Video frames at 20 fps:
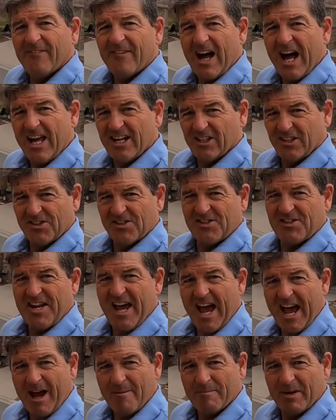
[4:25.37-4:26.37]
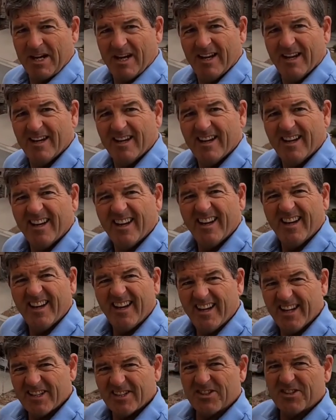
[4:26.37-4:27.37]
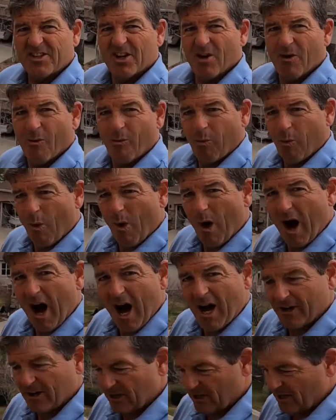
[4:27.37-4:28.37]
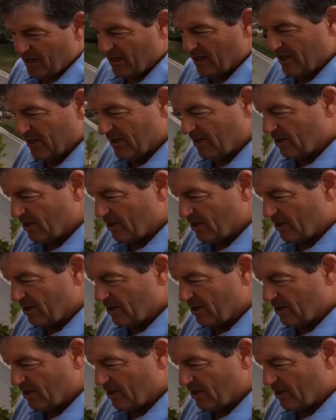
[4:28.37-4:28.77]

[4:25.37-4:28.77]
the final step is to water